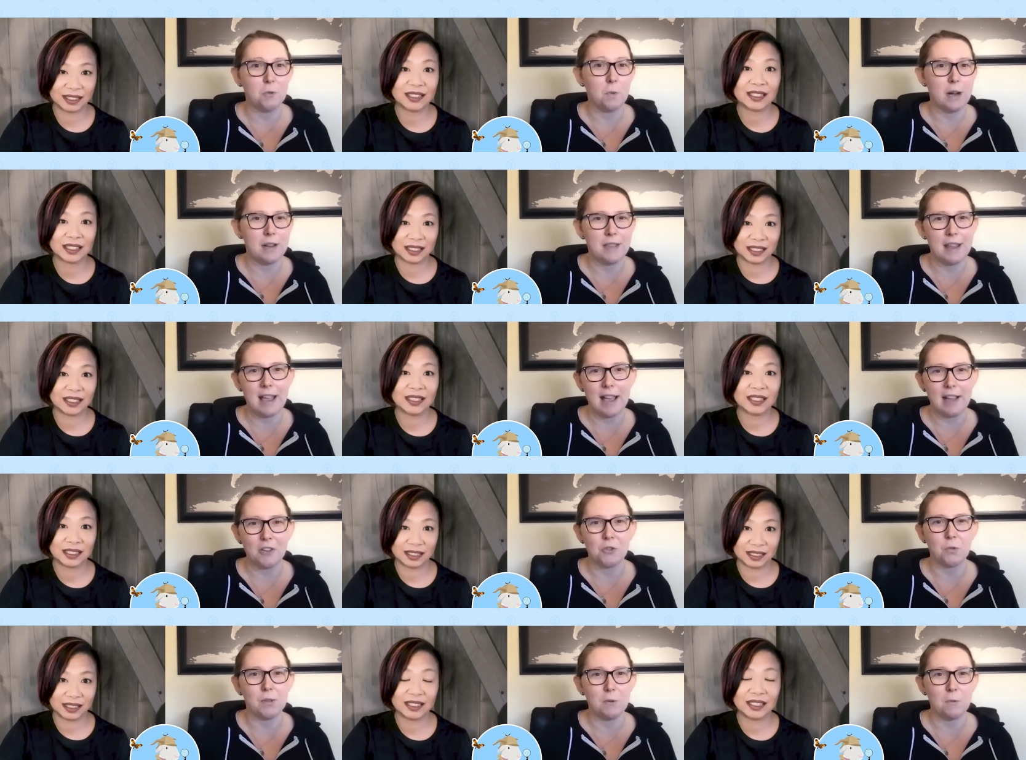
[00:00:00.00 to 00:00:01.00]
Speaker 1: or where they
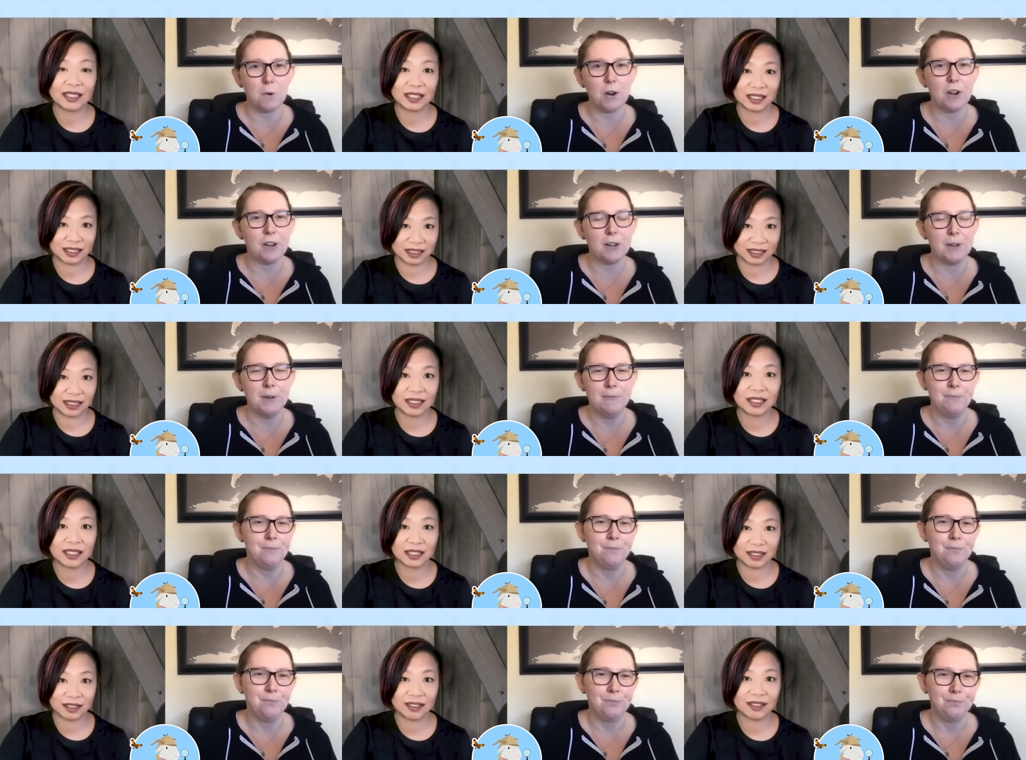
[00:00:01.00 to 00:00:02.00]
actually work.
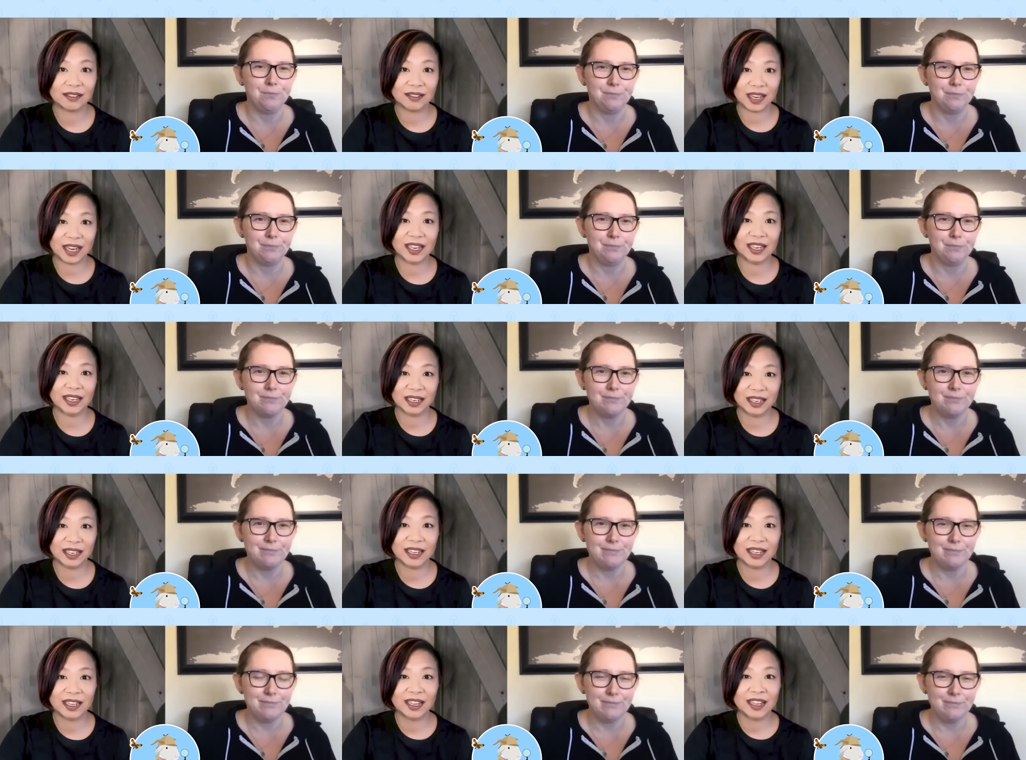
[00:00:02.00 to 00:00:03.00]
Speaker 2: Right.
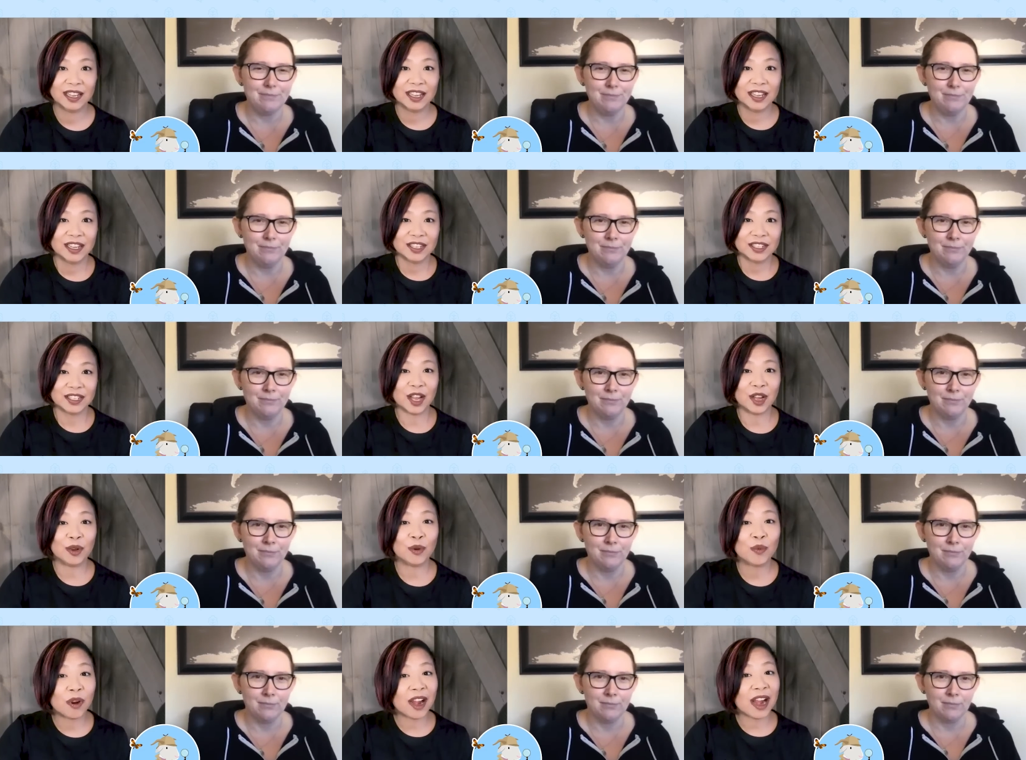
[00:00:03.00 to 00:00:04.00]

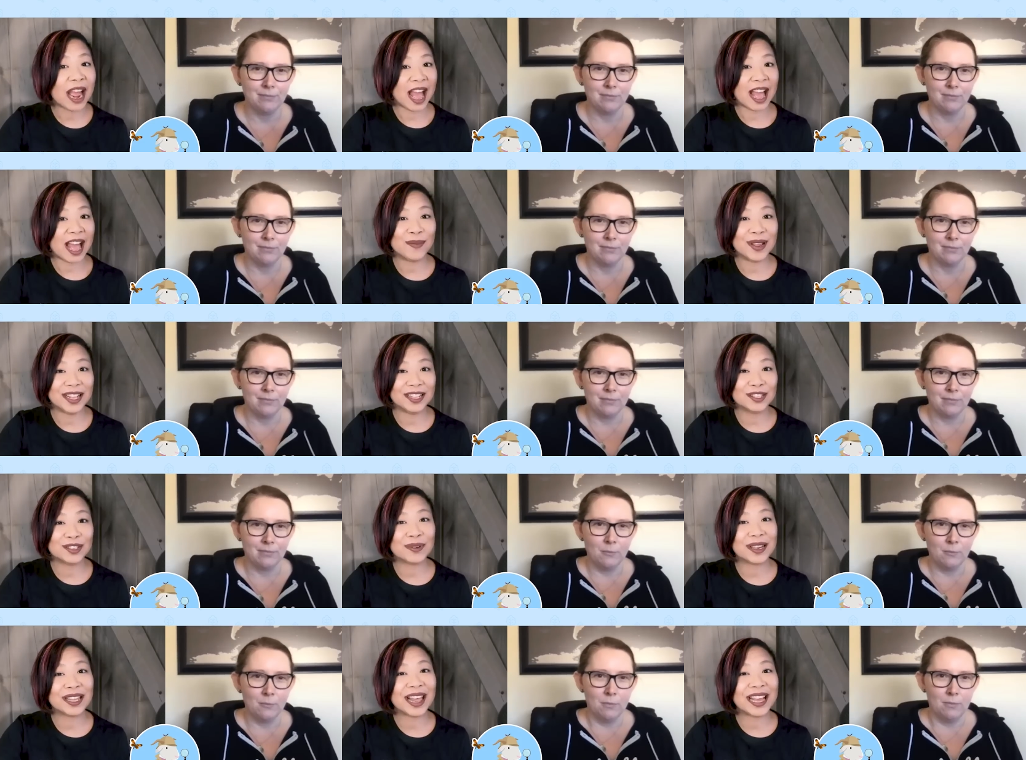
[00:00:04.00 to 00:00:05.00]
So we're admins.
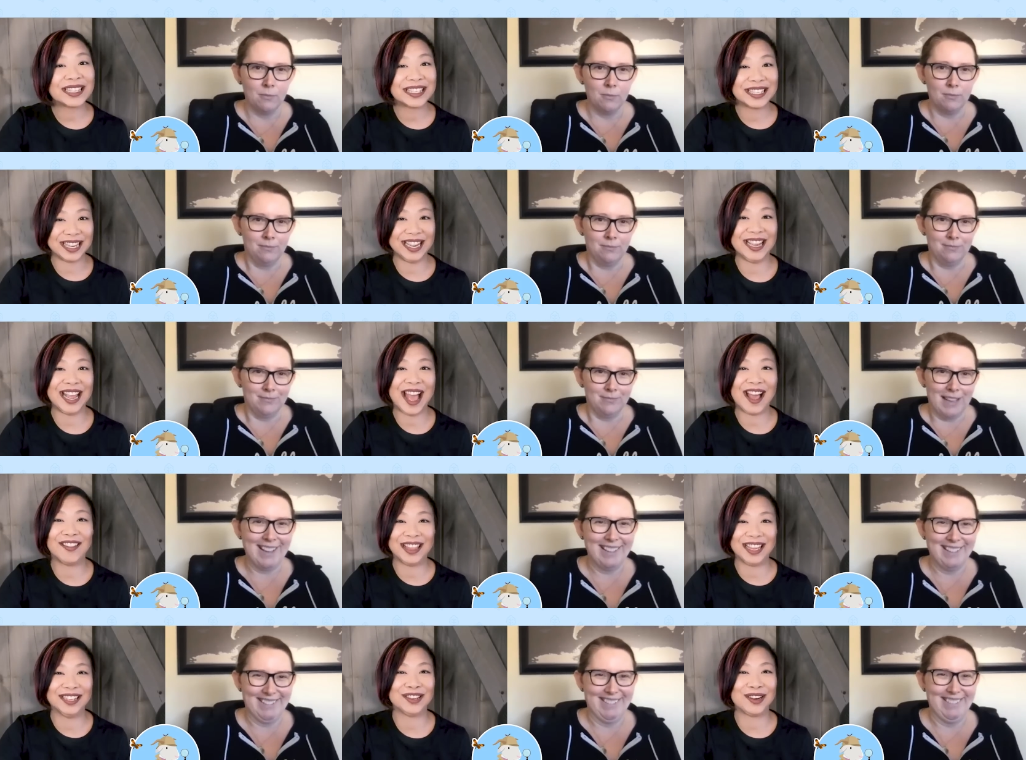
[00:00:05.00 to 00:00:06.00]
We like seeing how
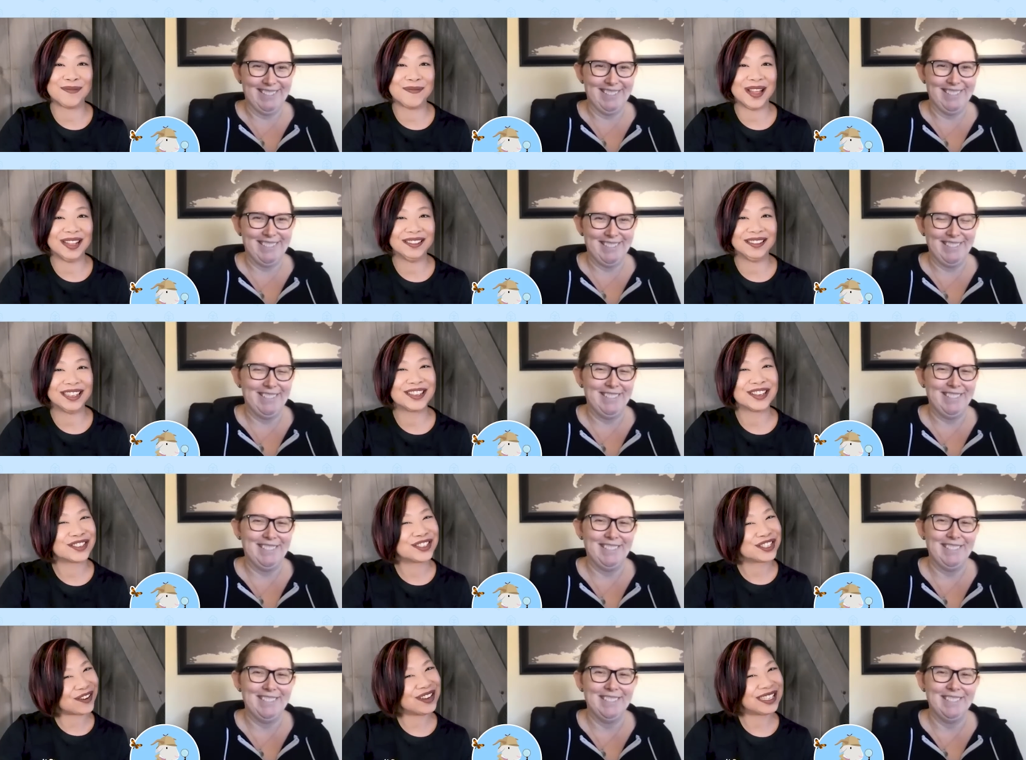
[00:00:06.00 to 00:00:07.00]
things are built. So
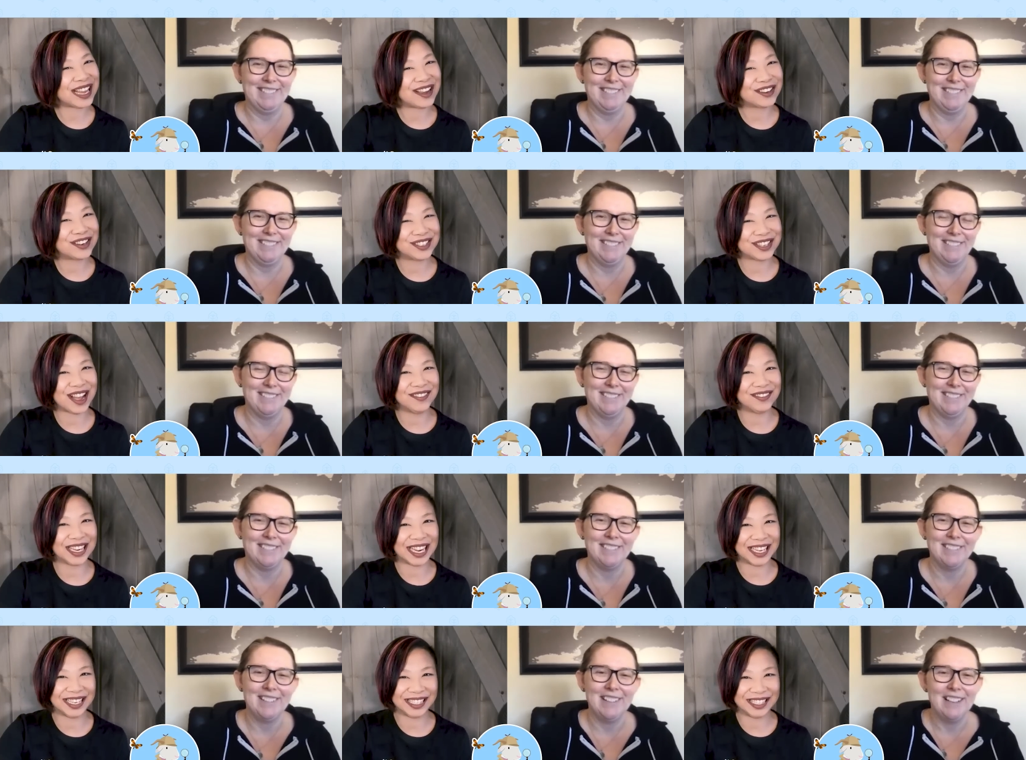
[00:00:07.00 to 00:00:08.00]
show us how you solved it.